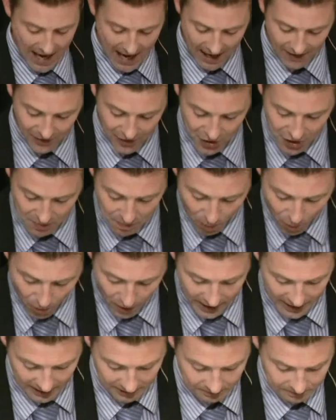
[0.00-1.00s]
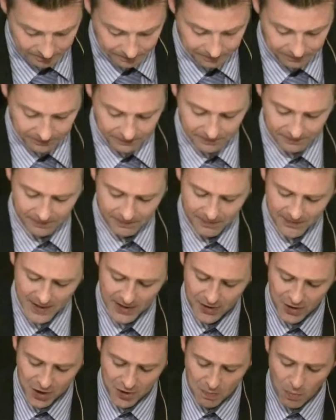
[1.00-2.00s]
And this morning,
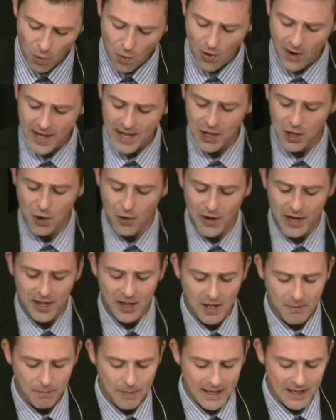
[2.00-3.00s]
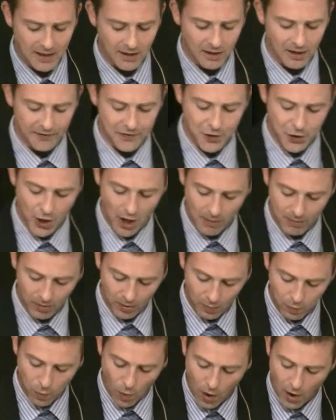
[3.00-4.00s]
this morning you're in the middle of
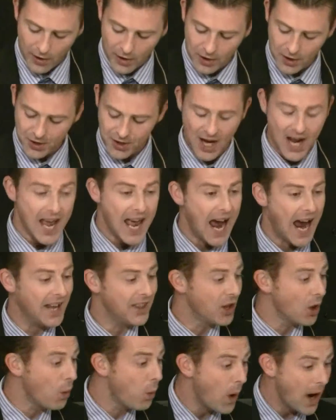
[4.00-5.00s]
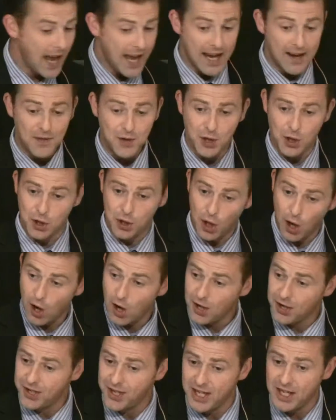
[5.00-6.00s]
troubled waters and the waves are
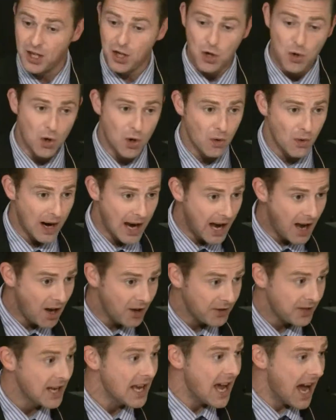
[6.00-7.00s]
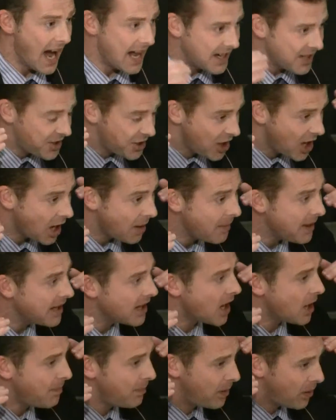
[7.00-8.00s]
tossing you around and it's coming
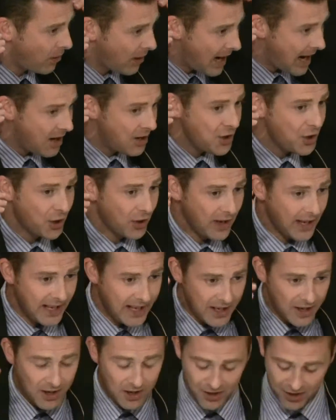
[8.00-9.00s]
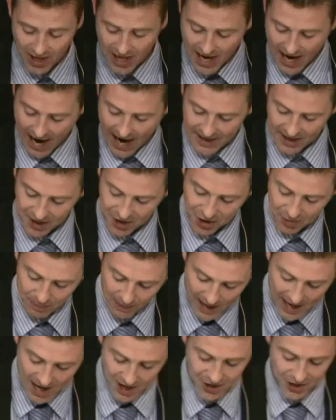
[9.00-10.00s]
up around your ears and it's
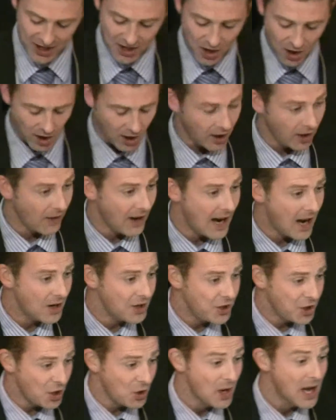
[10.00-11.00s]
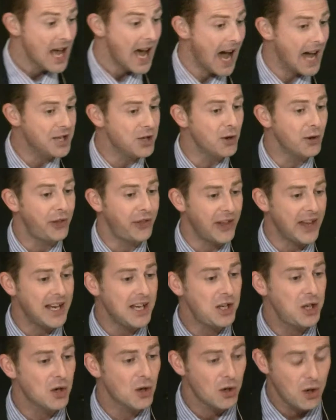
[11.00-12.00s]
splashing all around you and you
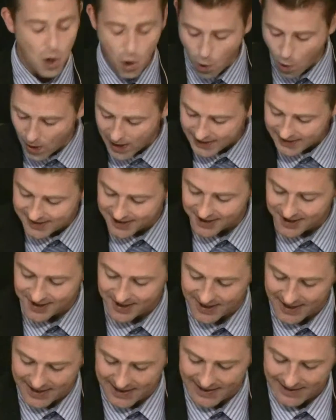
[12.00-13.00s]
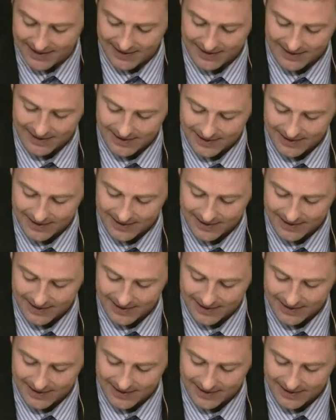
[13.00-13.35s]
think you're going to sink.